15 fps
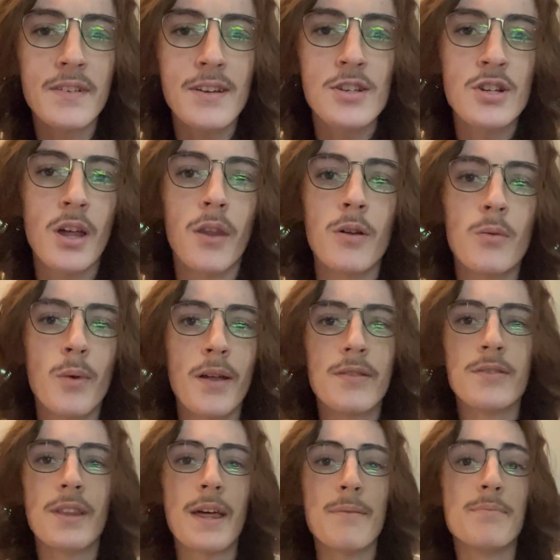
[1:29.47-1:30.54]
each other,
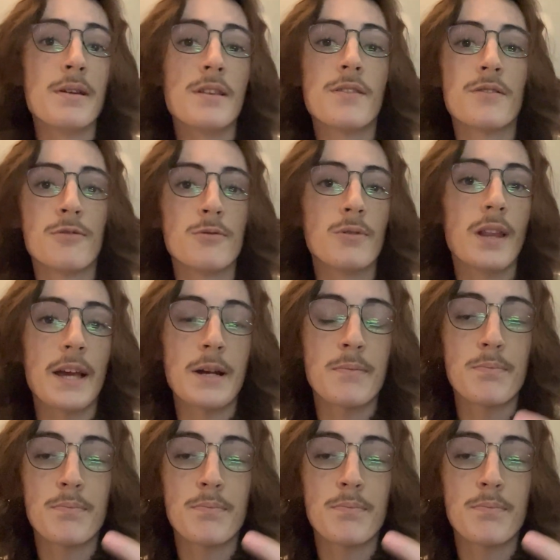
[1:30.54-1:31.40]
whether that be through like